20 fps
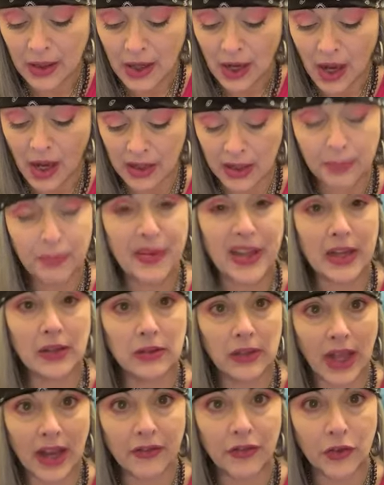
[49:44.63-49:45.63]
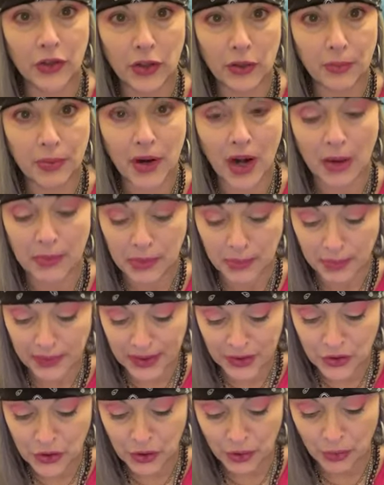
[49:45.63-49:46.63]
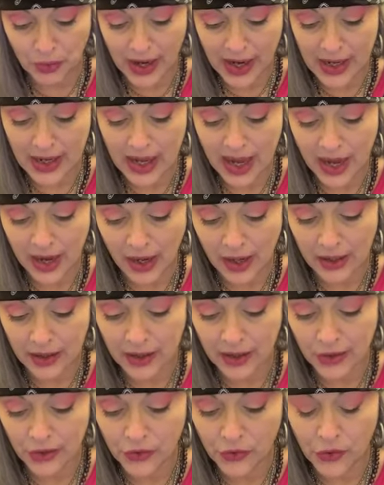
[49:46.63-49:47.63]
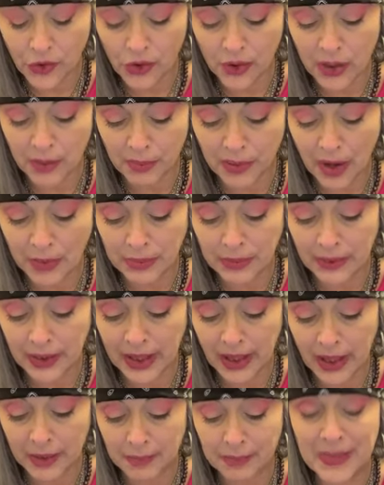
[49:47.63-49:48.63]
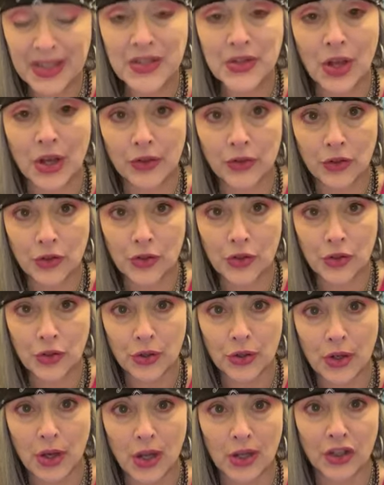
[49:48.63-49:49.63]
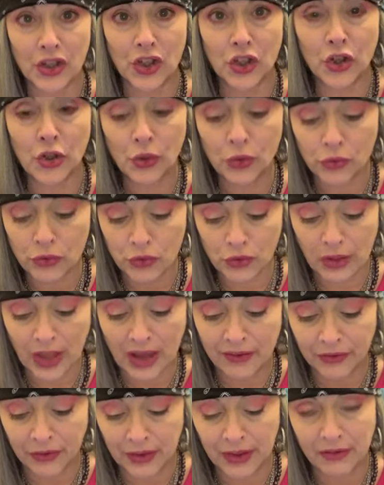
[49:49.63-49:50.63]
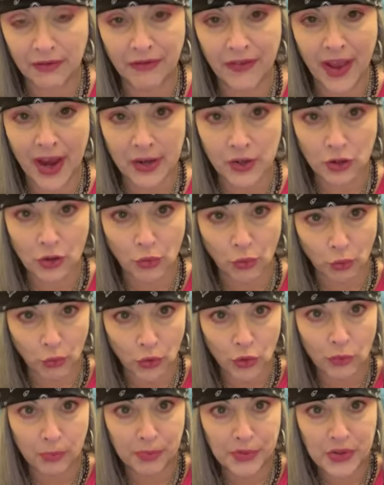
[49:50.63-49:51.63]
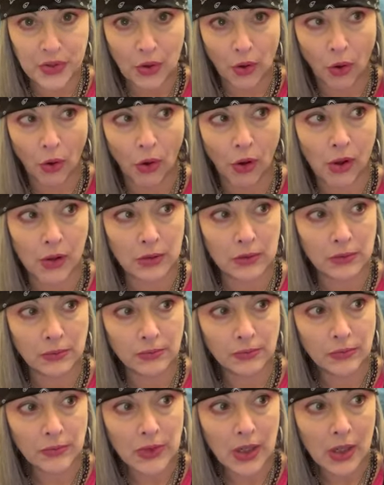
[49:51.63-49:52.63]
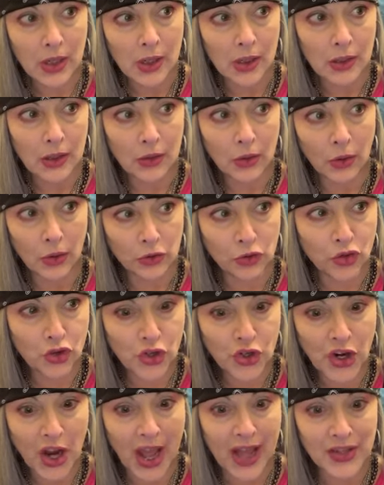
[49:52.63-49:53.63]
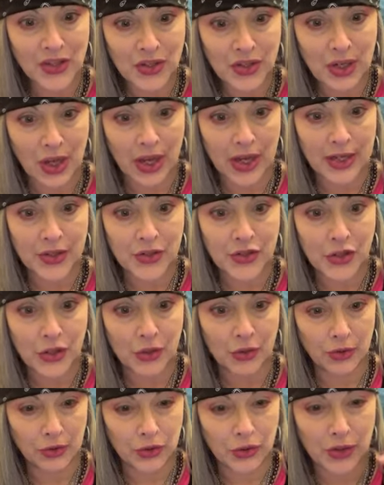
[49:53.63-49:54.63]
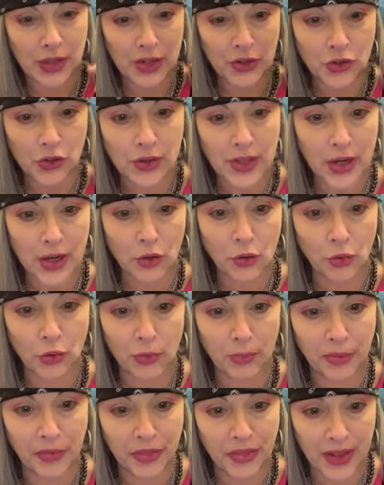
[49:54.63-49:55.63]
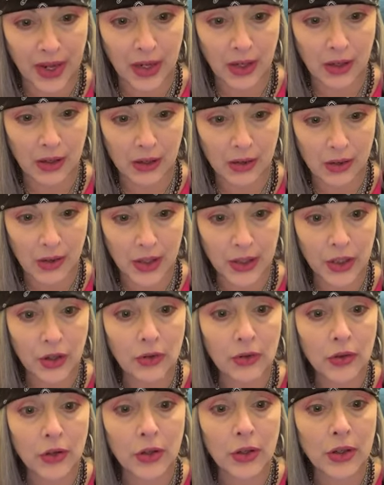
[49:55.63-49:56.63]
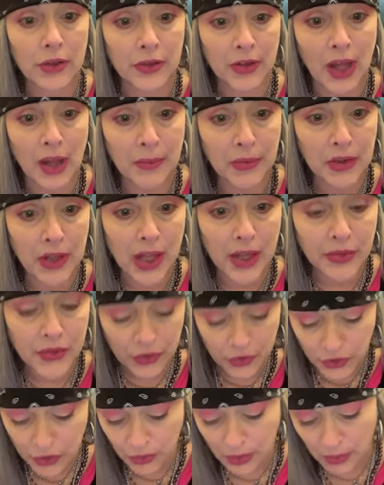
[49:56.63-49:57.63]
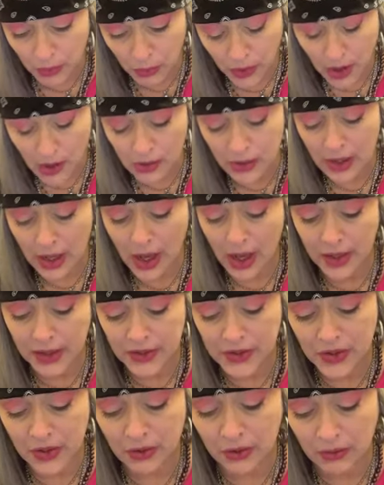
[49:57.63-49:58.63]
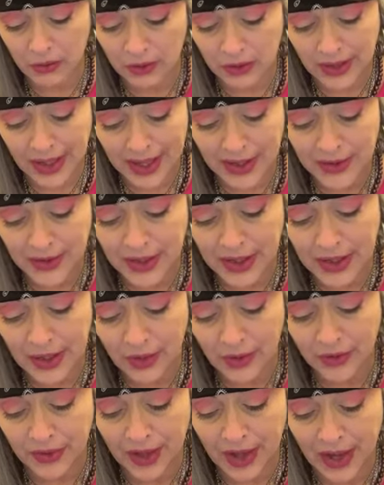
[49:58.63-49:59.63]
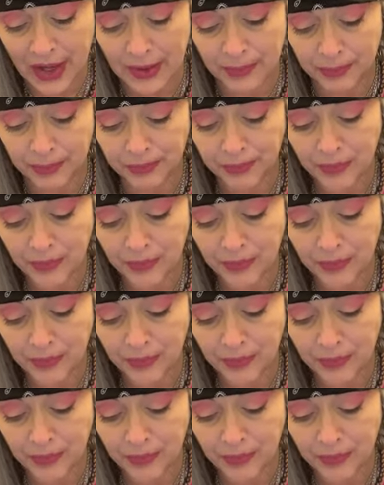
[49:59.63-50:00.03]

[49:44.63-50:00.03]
On a big level, you probably do, right? Chaotic control, you probably get misunderstood on a huge level. In fact, groups all I'll chastise you. Do they do that group think on you? Good. I'm glad they're doing well, Goddess. Glad to hear that.